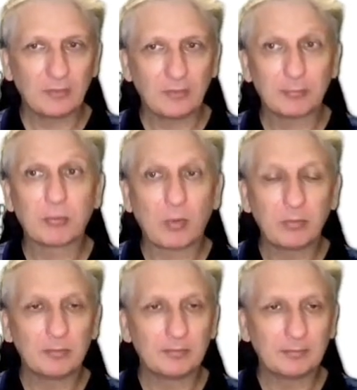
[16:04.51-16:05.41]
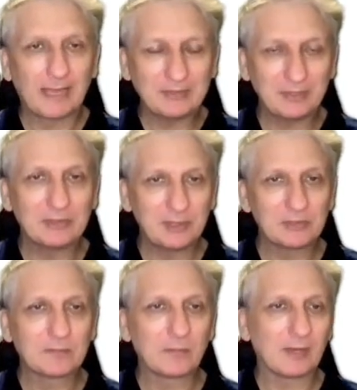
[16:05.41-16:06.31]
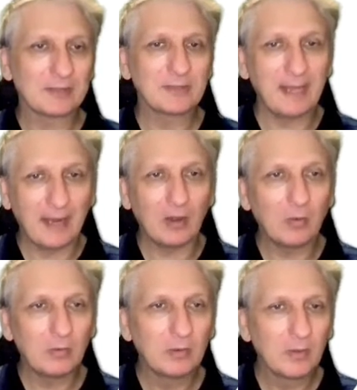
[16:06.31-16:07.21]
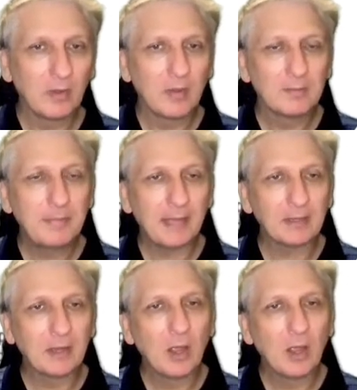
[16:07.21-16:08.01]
the problem as it exists for us now, but